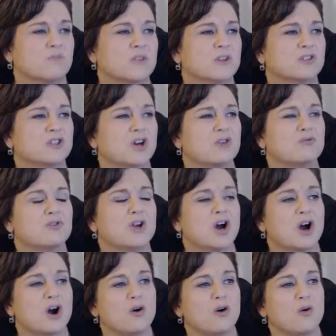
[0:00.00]
So
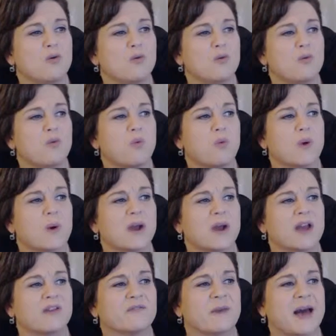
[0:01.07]
know
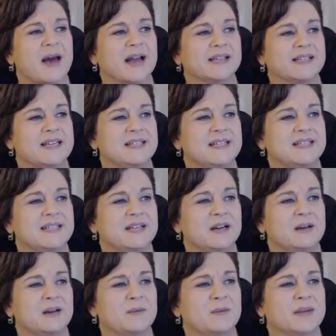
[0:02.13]
if
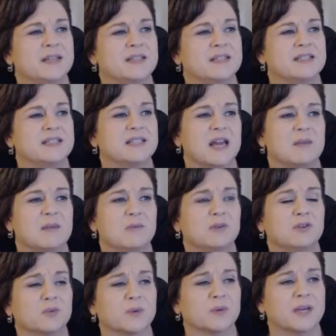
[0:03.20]
magnesium is stable
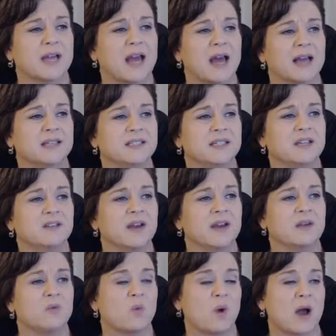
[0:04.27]
or reactive
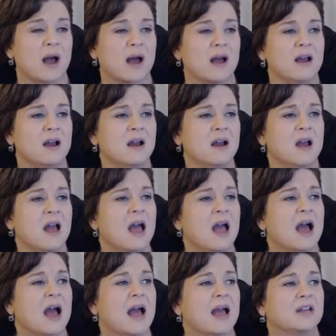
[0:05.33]
and why,
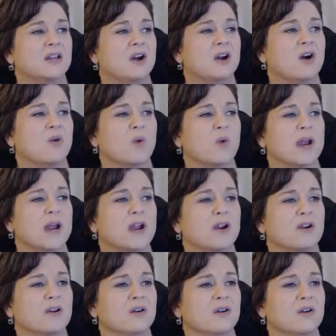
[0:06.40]
and know
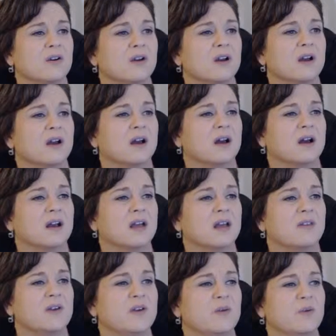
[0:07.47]
where,
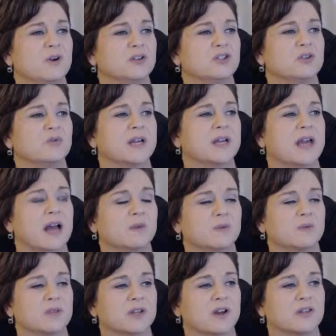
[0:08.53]
if it were to react
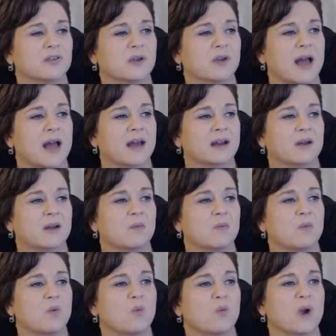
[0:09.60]
with another
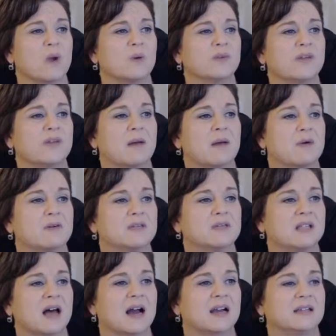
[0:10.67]
atom, where would that most
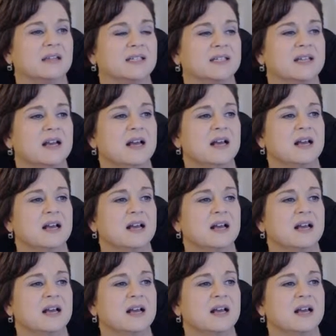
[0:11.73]
likely,